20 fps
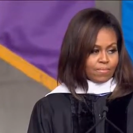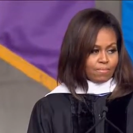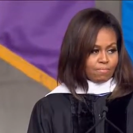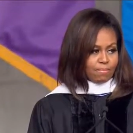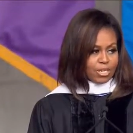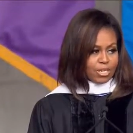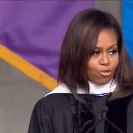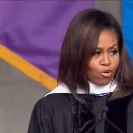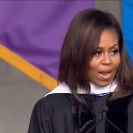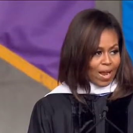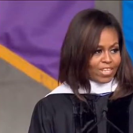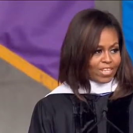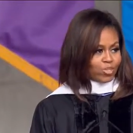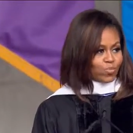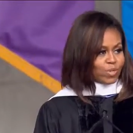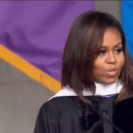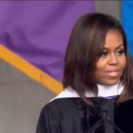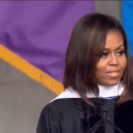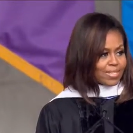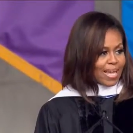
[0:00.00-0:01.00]
But
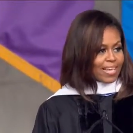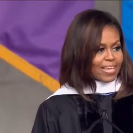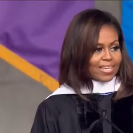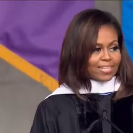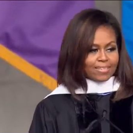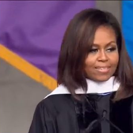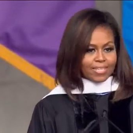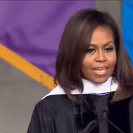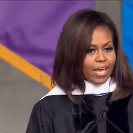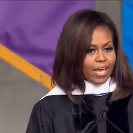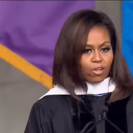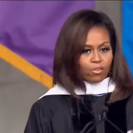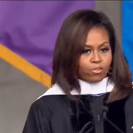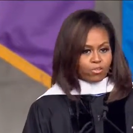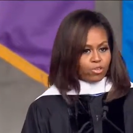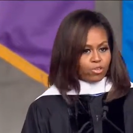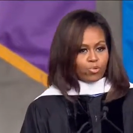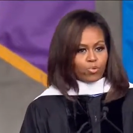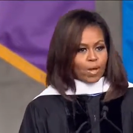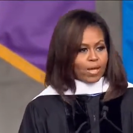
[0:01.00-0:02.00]
graduates, I can tell
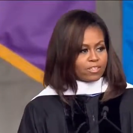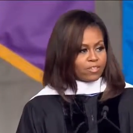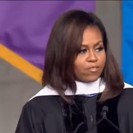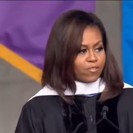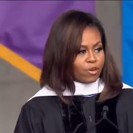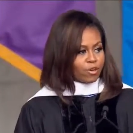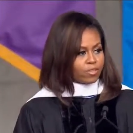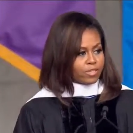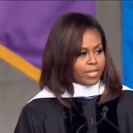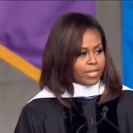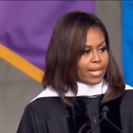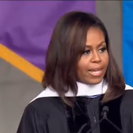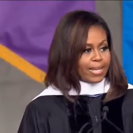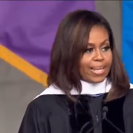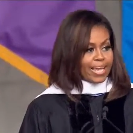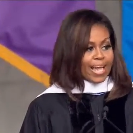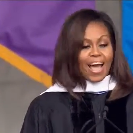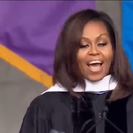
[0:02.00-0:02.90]
you as First Lady,